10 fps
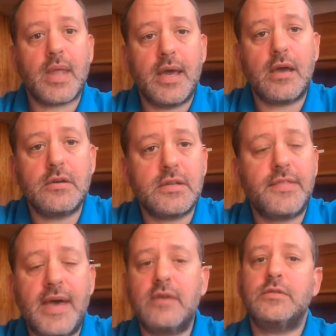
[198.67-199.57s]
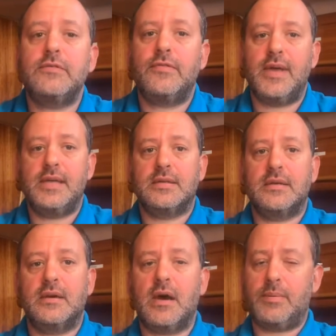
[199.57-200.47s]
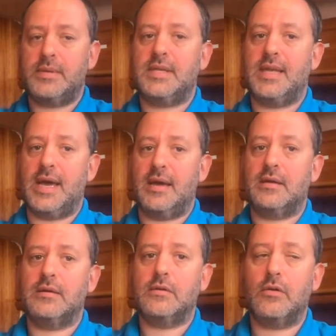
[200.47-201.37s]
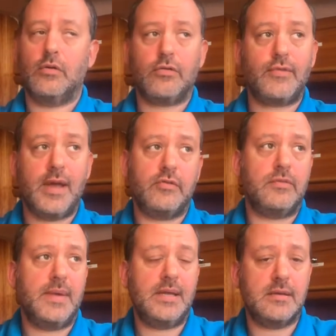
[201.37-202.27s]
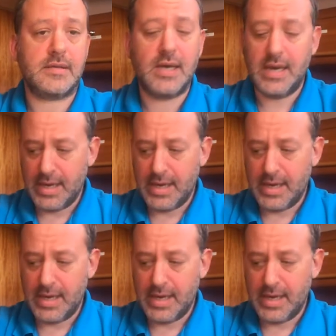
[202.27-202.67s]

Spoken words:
It goes 1,000 feet up into the air, or 300 meters.